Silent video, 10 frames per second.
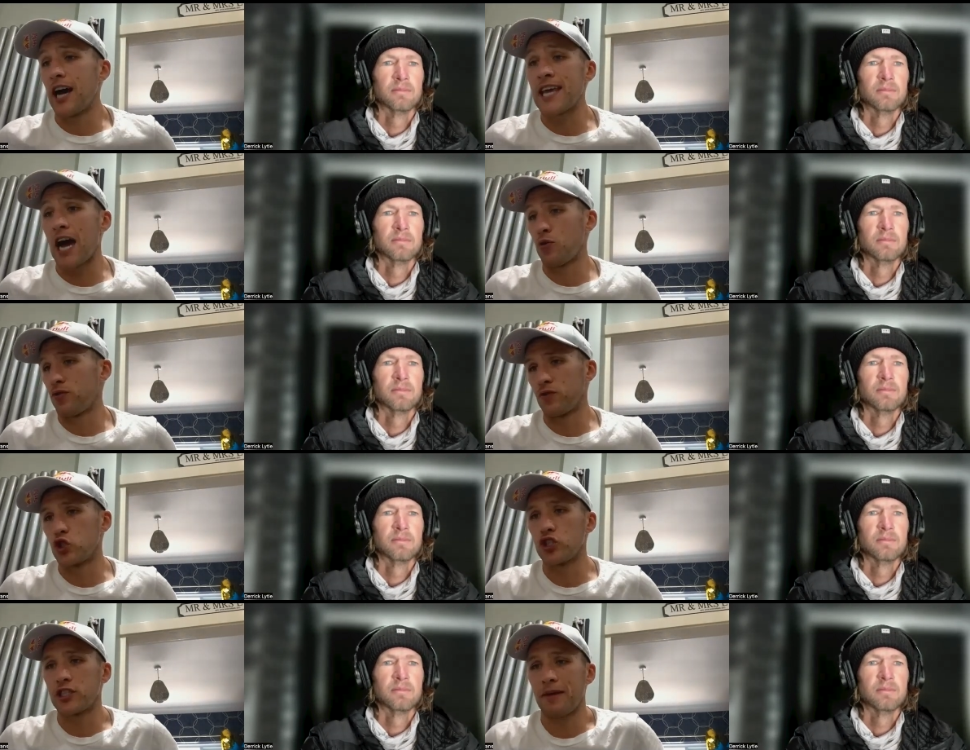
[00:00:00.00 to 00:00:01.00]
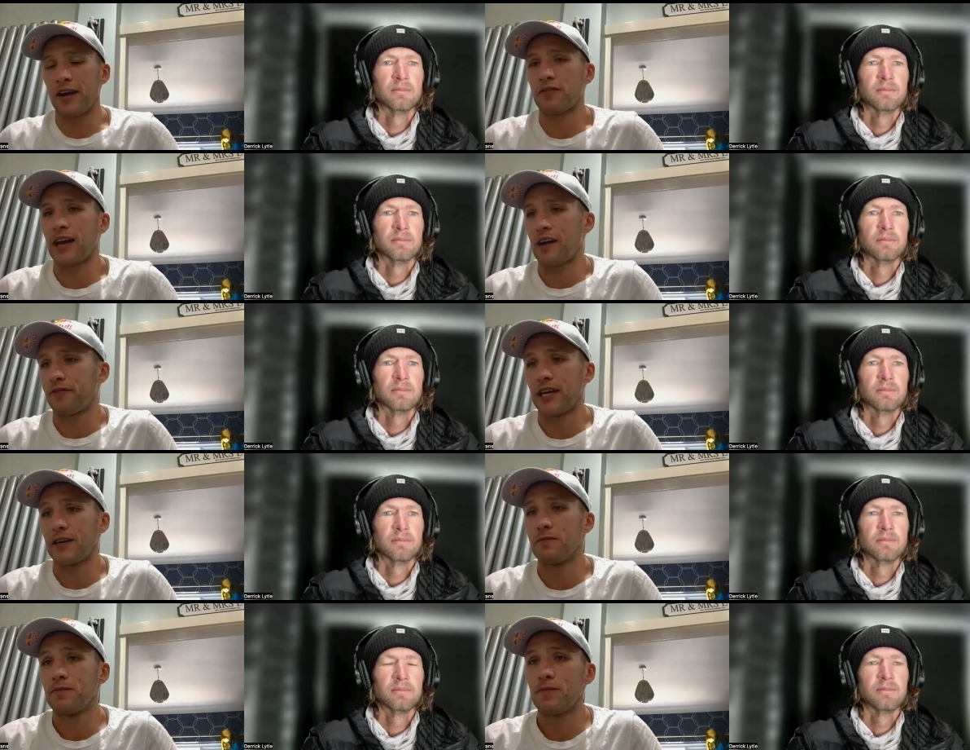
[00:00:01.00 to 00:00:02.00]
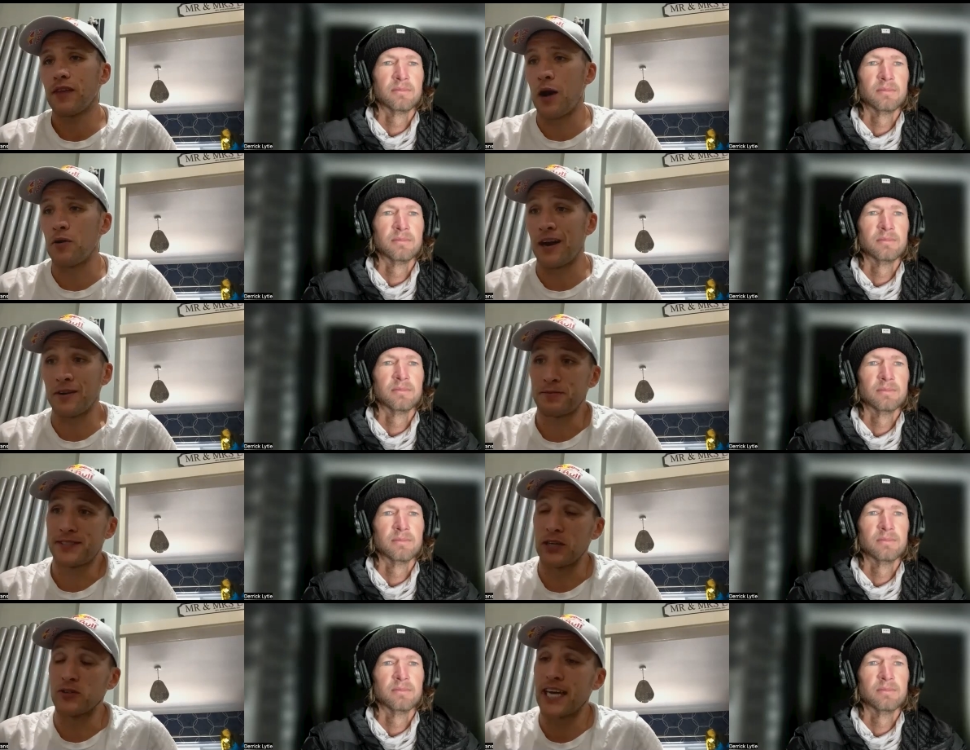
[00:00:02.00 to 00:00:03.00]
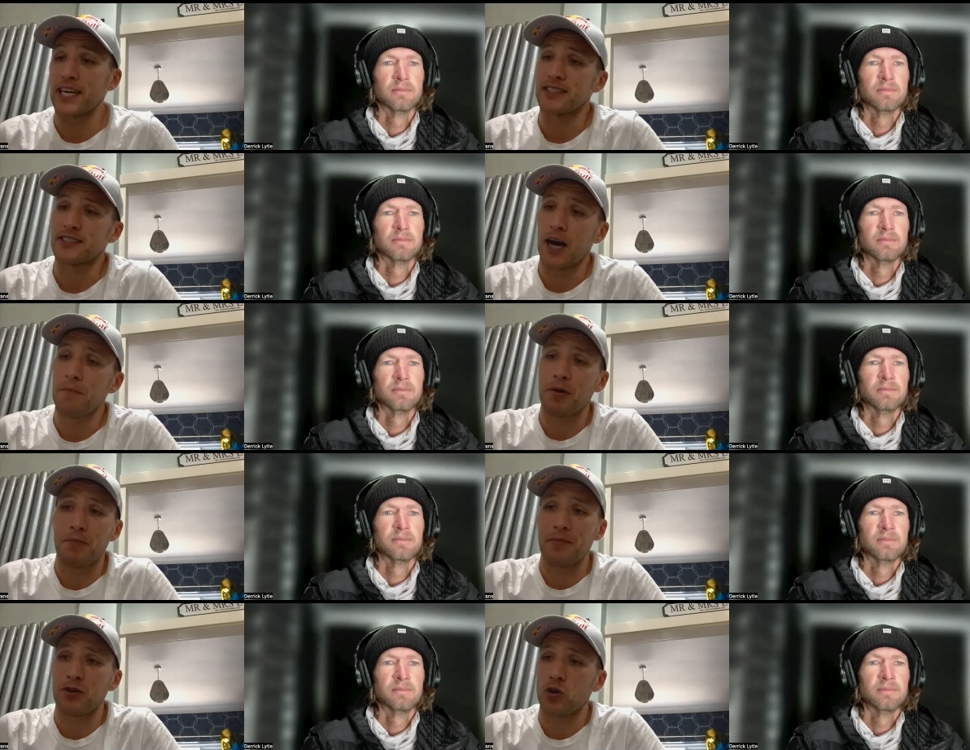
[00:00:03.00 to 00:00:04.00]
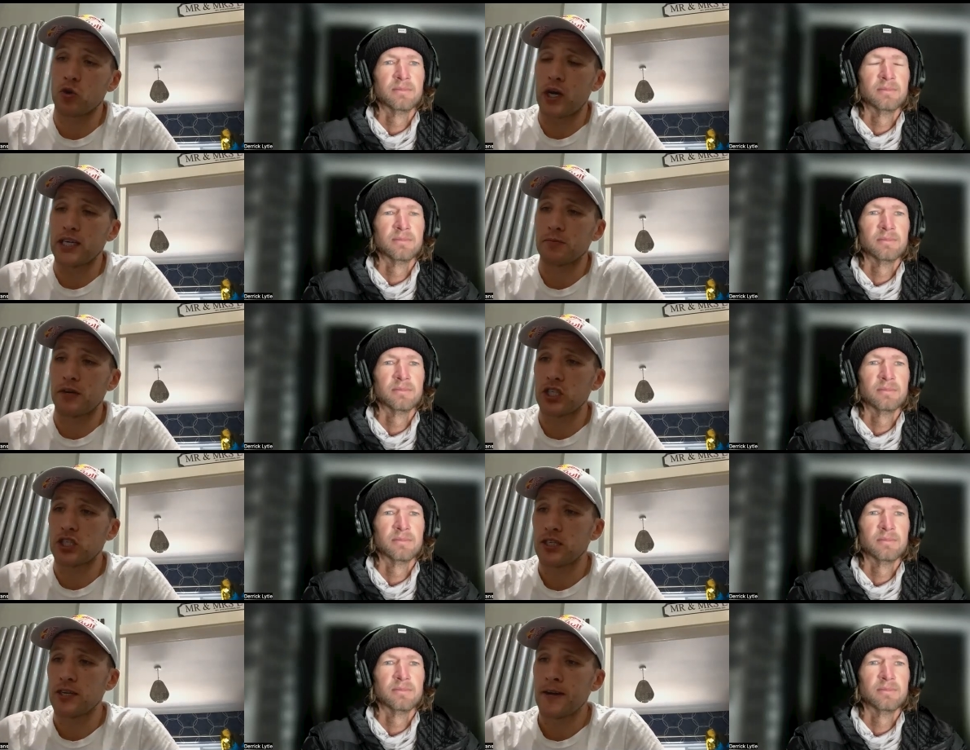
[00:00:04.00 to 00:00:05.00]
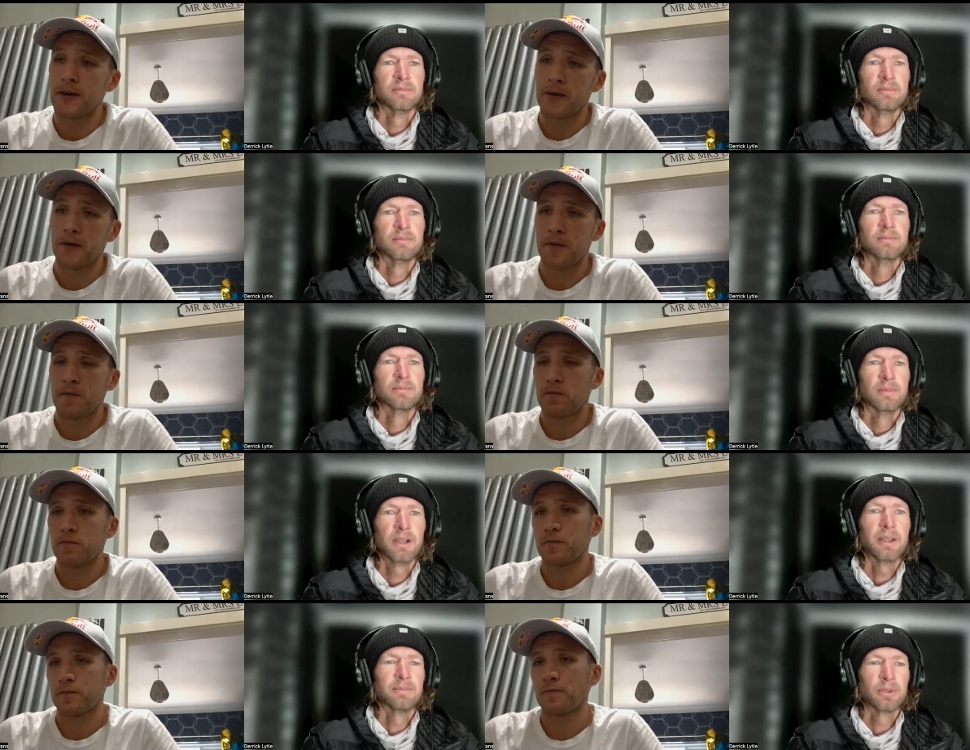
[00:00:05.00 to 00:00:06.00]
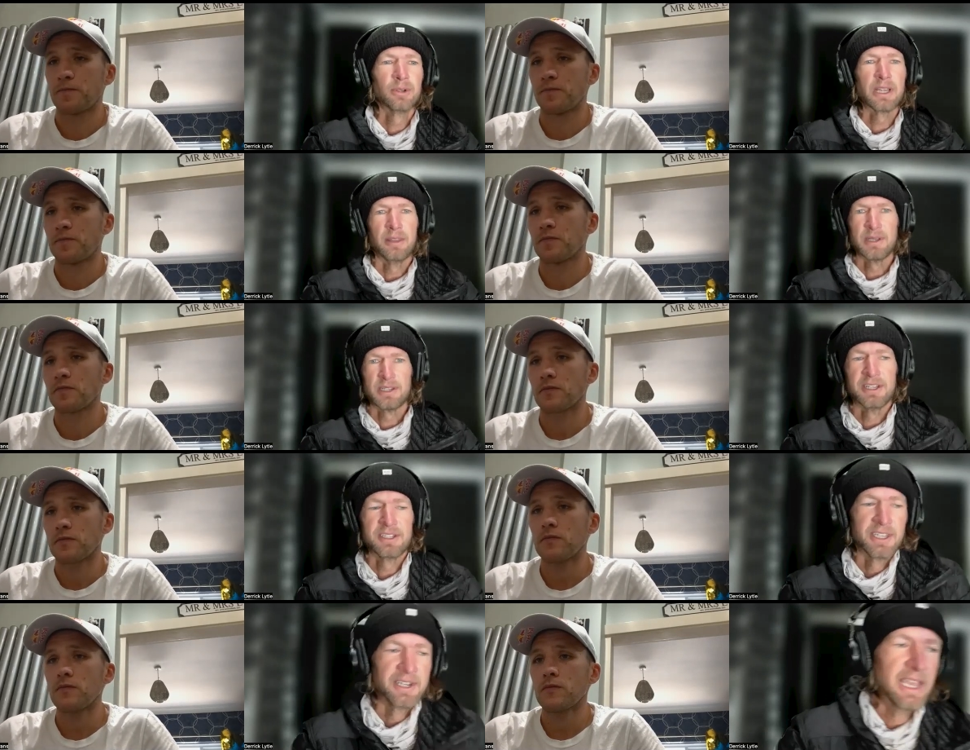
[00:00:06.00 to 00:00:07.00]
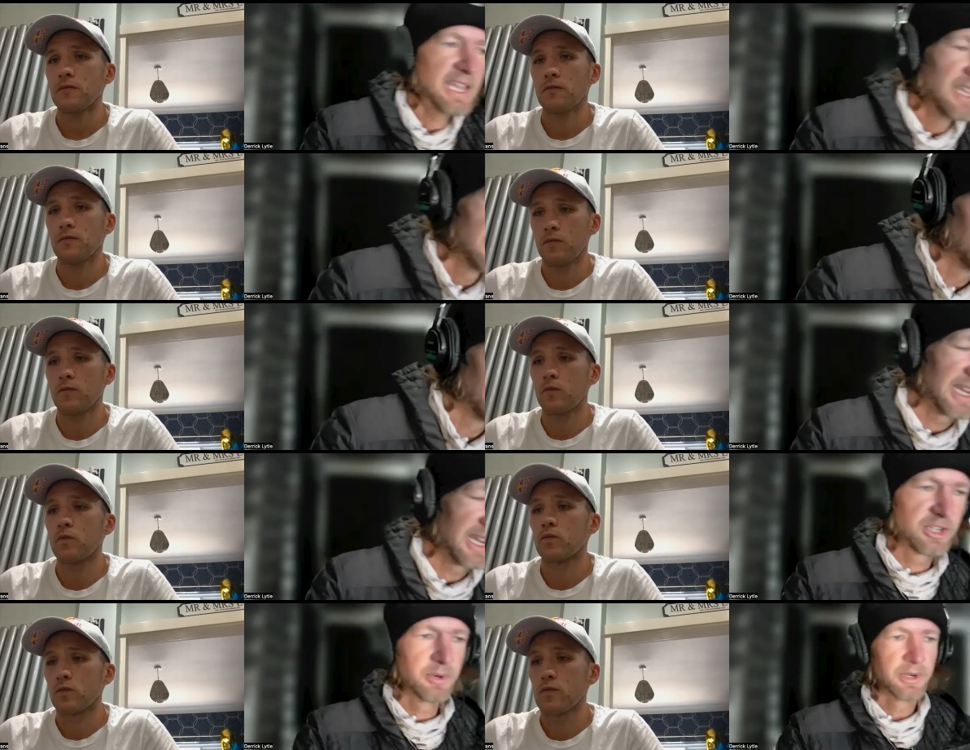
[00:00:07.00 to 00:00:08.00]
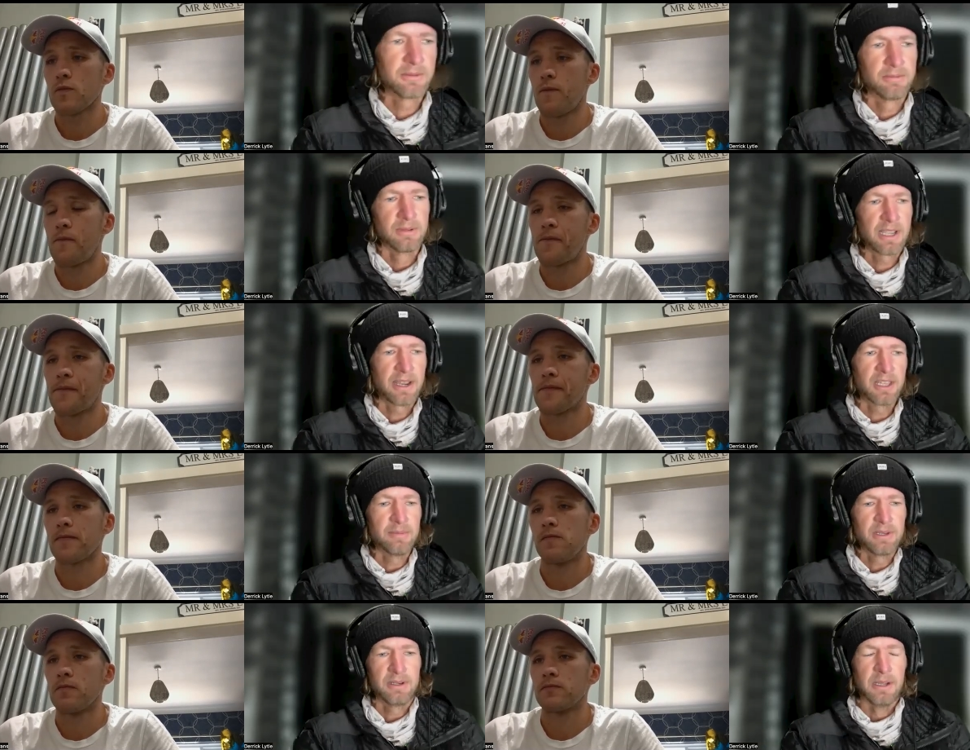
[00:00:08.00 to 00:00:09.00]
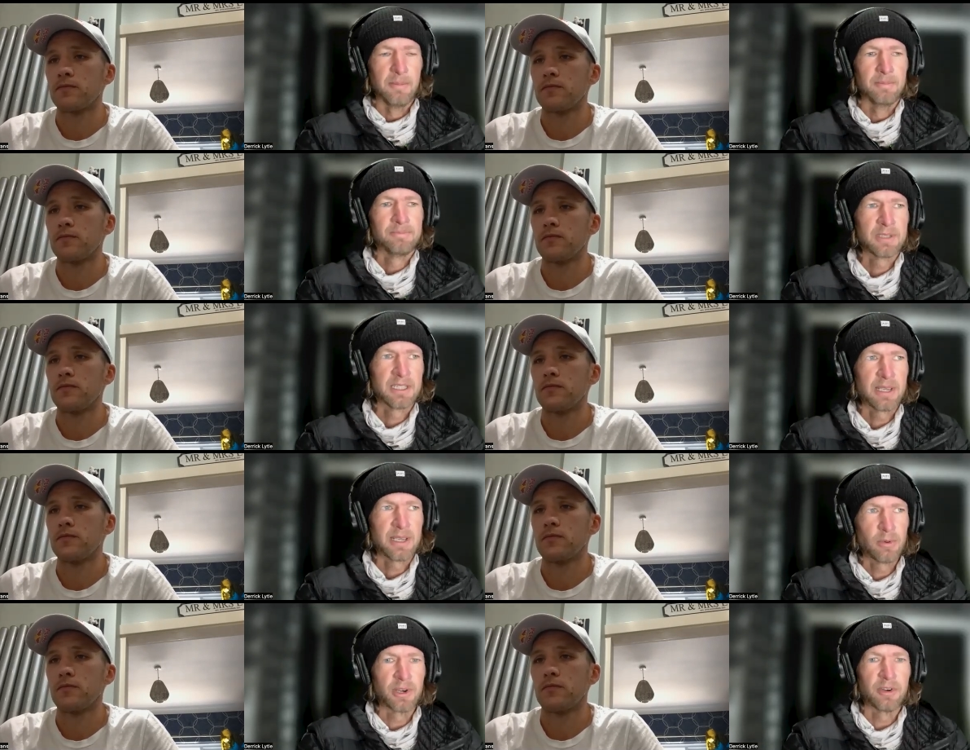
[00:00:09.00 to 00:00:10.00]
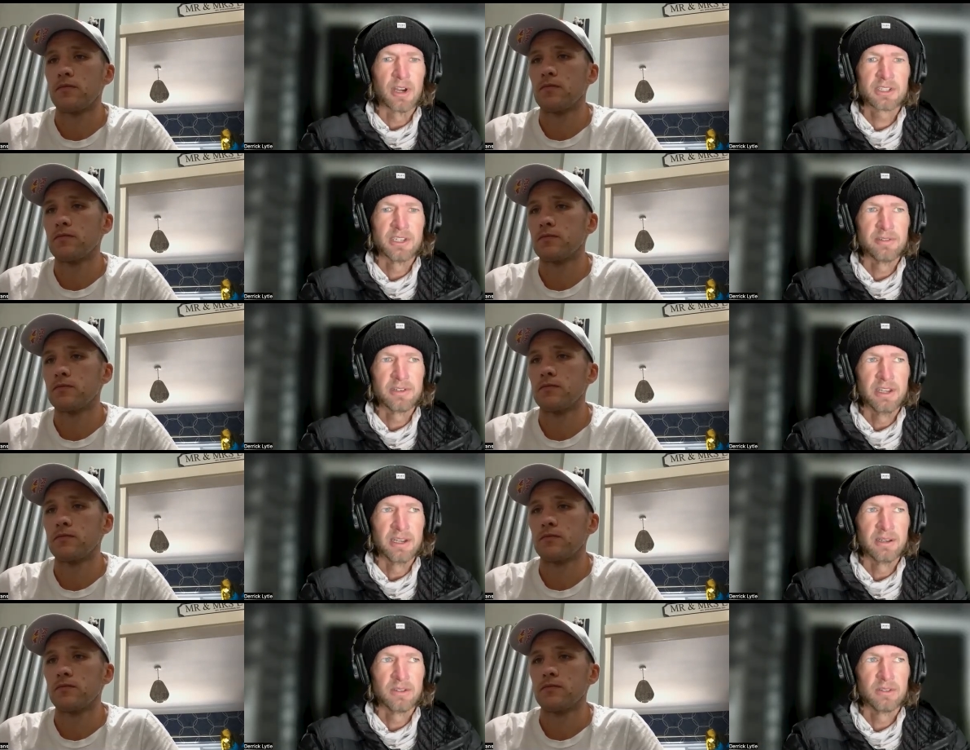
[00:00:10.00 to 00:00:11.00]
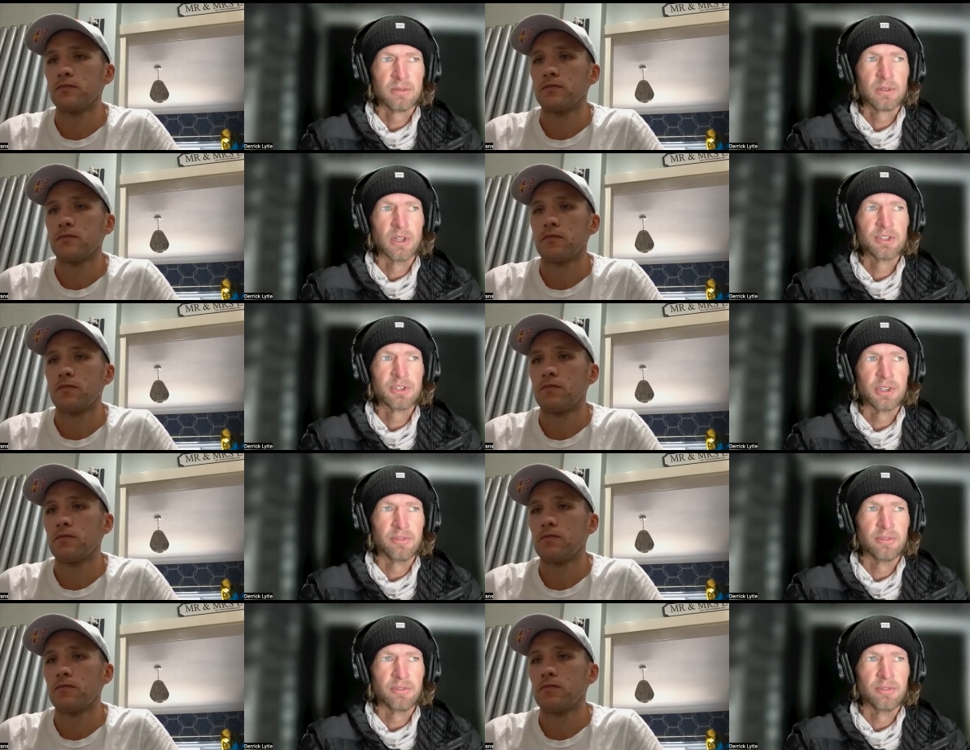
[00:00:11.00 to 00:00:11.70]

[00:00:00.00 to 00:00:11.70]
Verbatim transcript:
Speaker 1: yeah, I would have reduced the amount of caffeine. I would, I'd have still taken some, but maybe not quite as much
Speaker 2: cool. Yeah, it makes sense then. And so then, as you were kind of coming, um, I guess past pointed rocks and everything closer to the